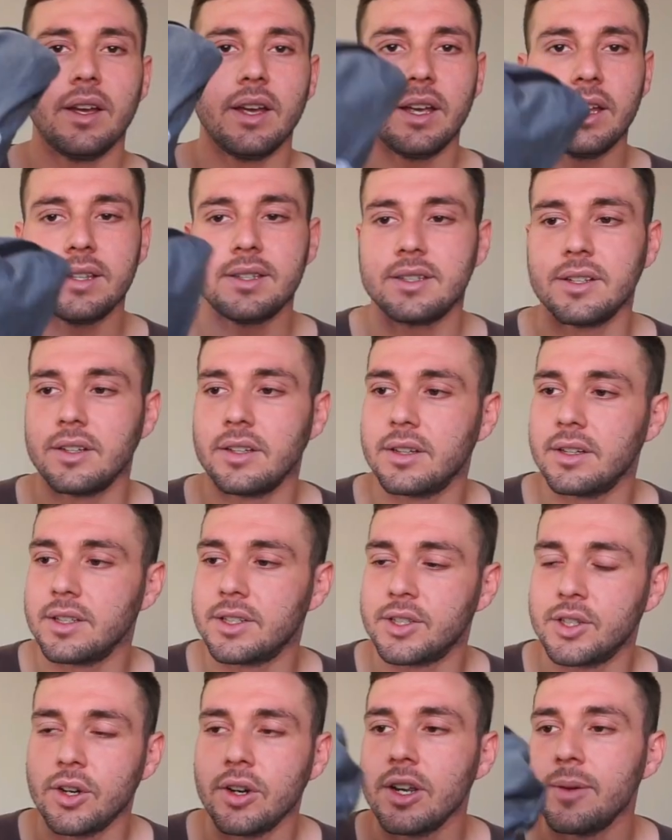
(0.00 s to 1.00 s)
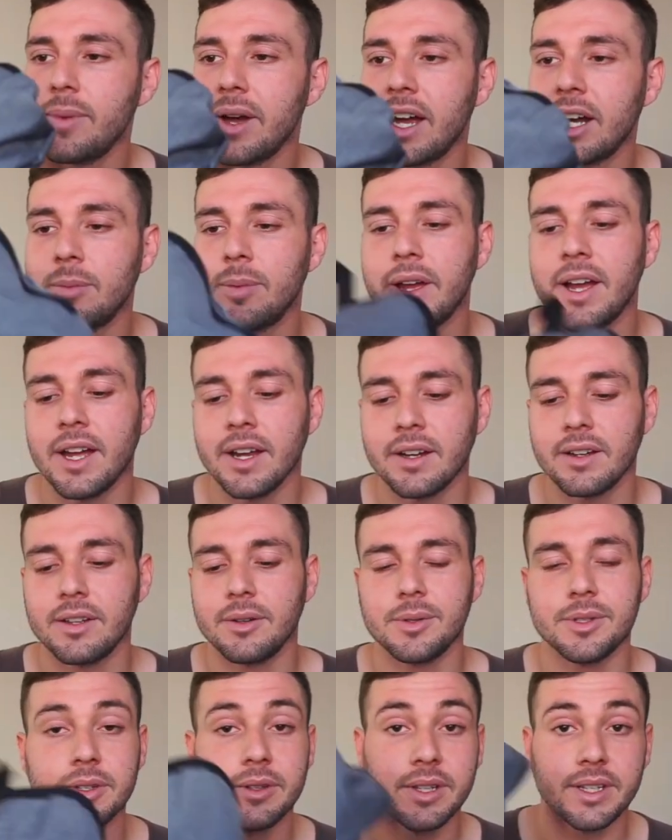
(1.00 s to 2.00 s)
It's a sturdy backpack. It
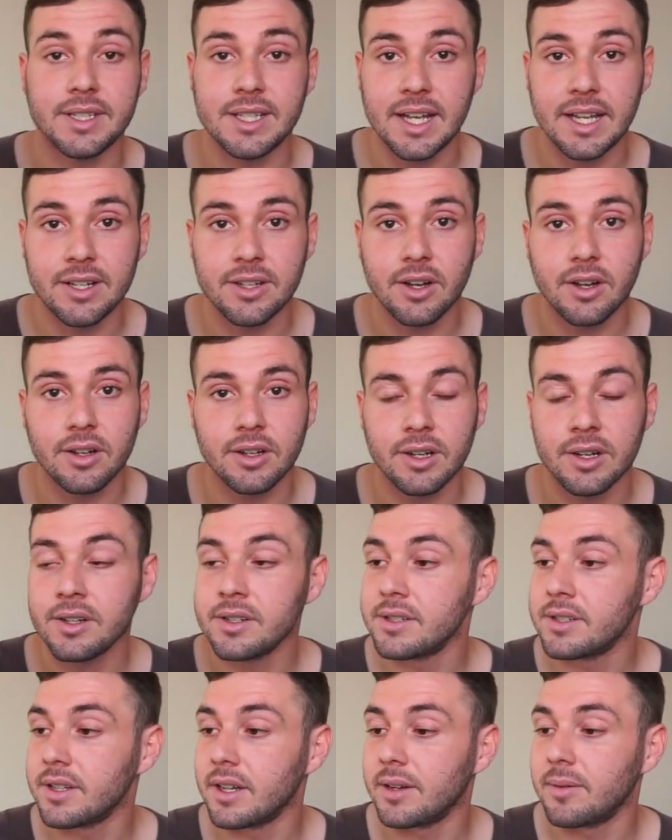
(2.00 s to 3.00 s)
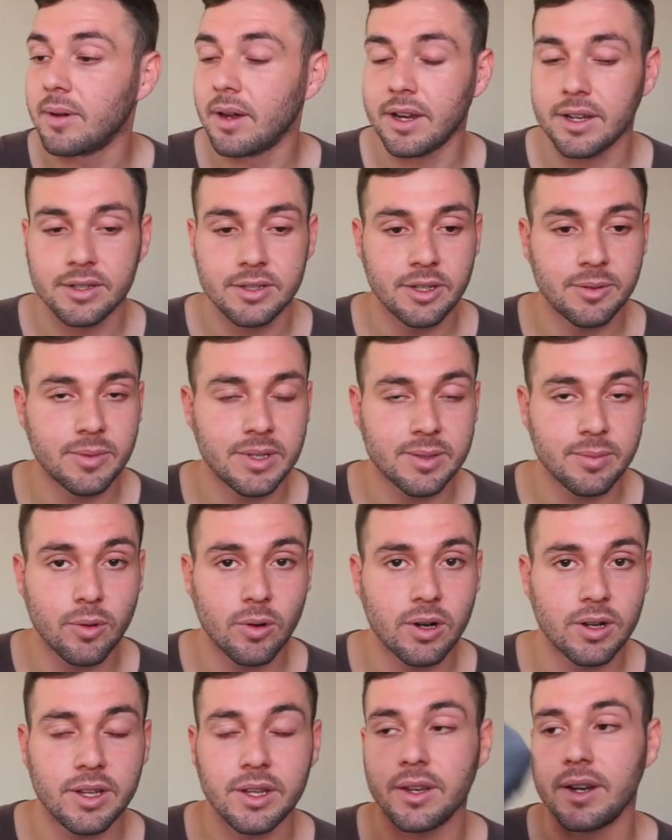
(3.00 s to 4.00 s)
was only $10. So I assume it's
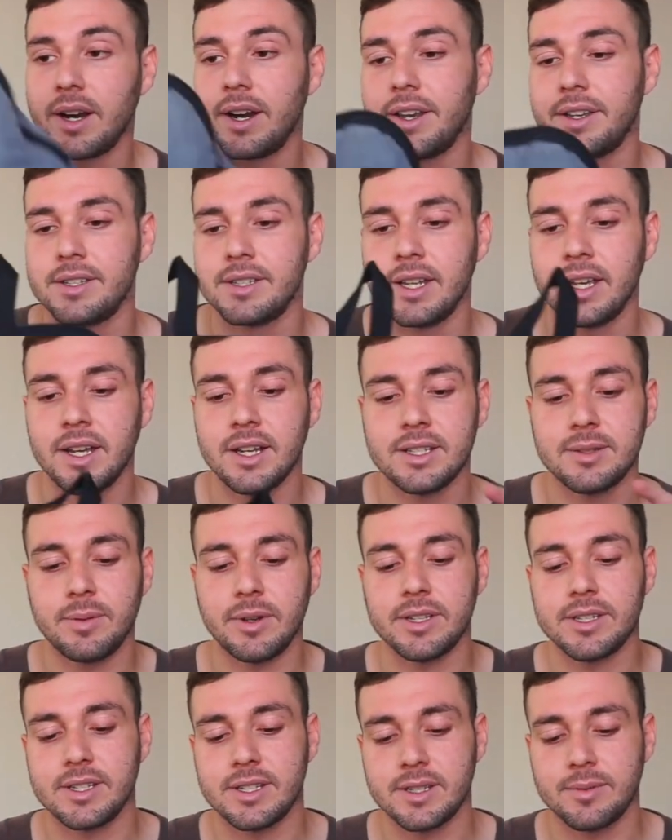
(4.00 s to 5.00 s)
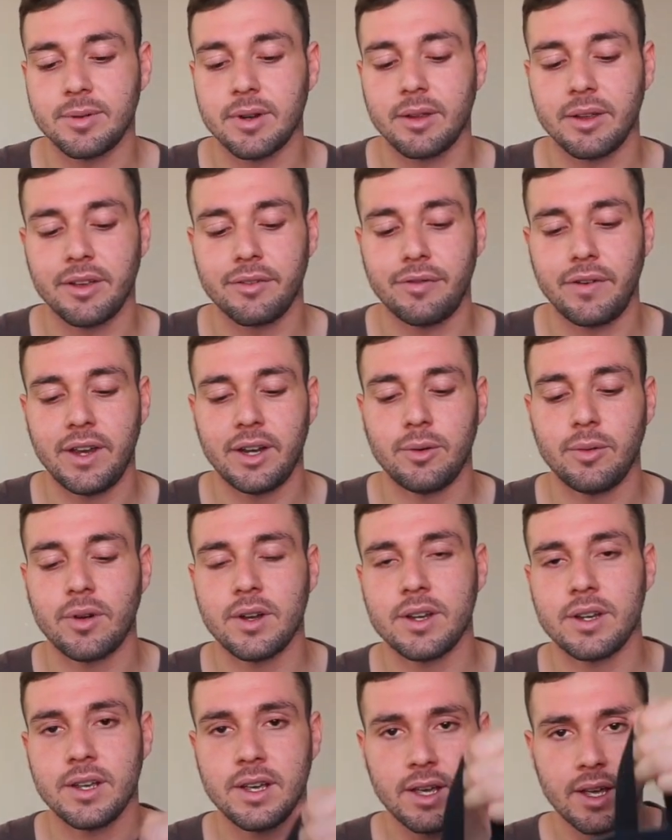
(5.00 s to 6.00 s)
more in the United States because this is probably a fake
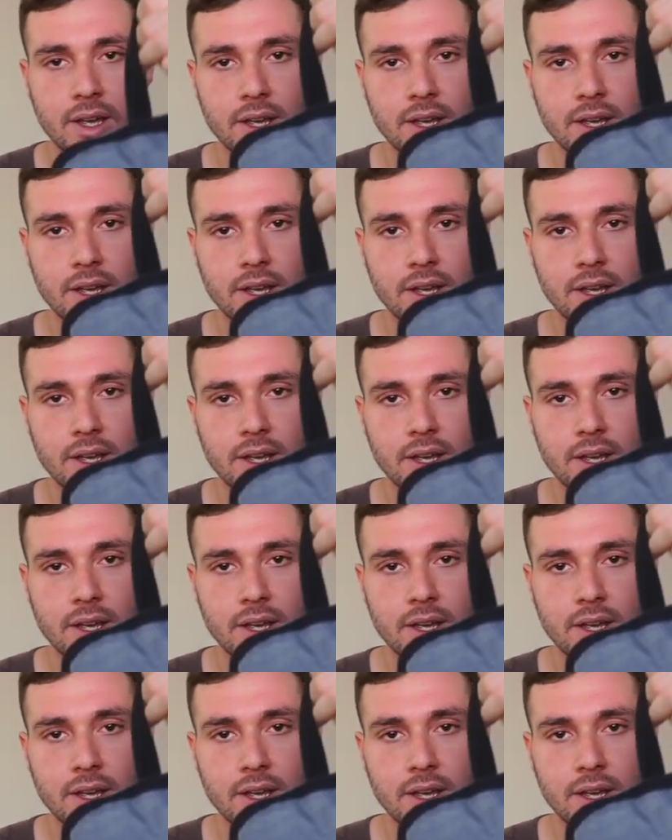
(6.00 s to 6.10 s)
one.